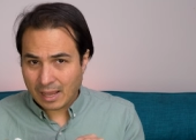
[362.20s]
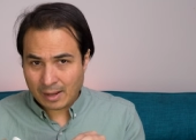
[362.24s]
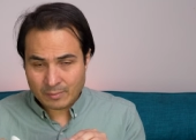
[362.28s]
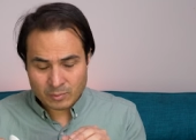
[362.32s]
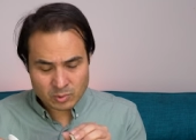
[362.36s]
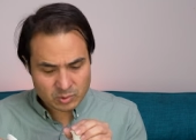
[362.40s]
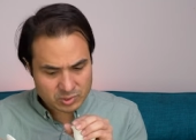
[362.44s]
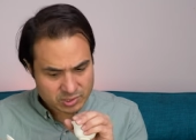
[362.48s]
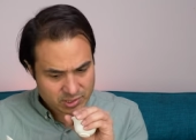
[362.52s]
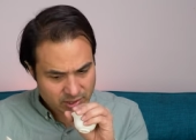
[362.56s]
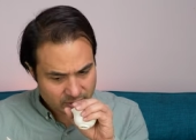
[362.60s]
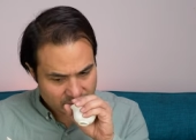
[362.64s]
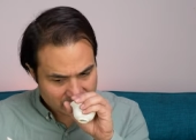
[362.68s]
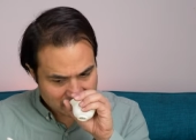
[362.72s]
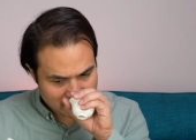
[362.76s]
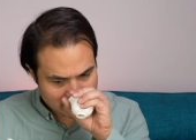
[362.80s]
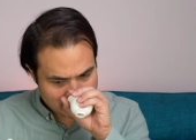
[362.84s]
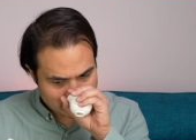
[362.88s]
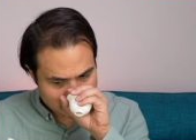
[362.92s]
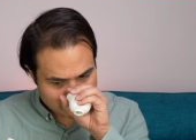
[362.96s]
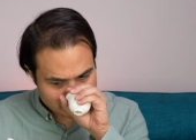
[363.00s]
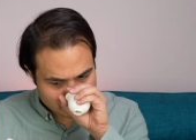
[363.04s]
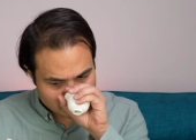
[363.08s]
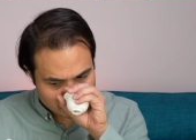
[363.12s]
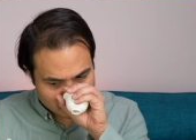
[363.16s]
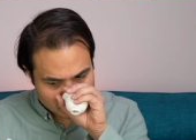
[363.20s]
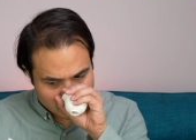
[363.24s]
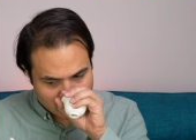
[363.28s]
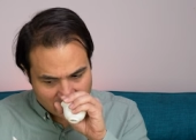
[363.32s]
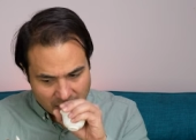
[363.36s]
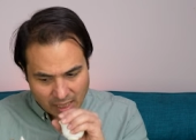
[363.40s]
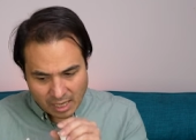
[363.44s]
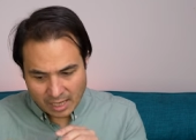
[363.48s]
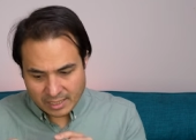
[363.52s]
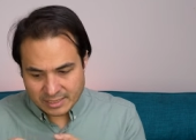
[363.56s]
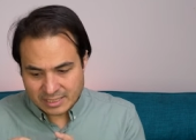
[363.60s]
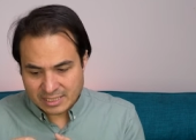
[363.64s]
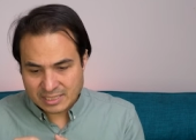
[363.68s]
I'm also getting
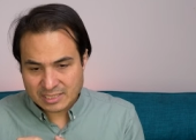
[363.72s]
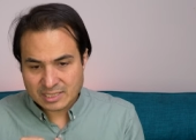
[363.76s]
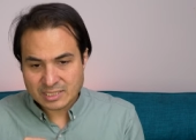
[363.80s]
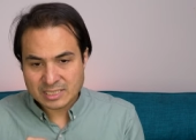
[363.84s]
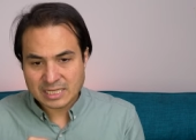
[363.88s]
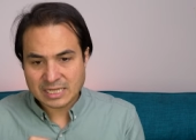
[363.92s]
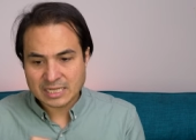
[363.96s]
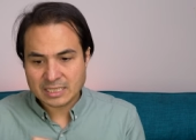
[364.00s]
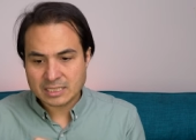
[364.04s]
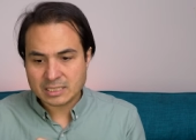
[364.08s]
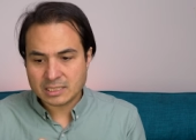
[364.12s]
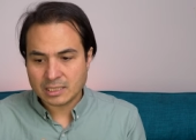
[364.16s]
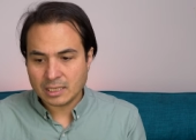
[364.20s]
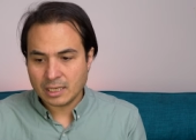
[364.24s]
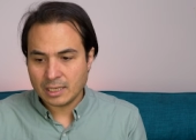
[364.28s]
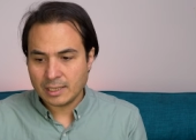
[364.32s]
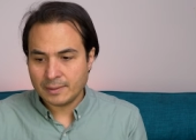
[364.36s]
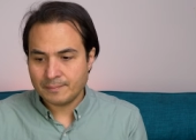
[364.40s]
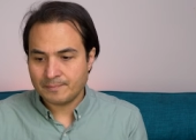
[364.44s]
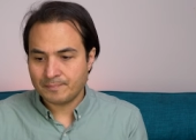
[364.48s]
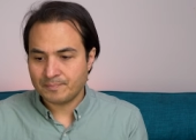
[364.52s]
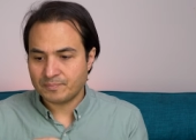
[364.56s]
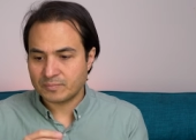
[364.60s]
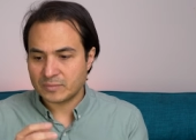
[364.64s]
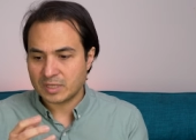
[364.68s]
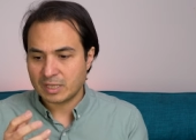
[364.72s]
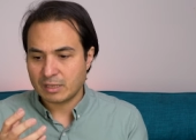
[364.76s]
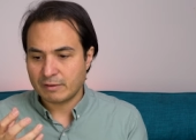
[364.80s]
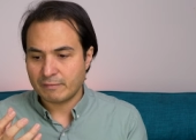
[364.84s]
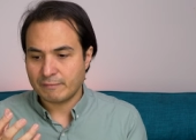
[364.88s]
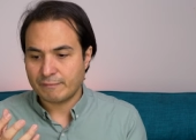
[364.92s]
a distinct um,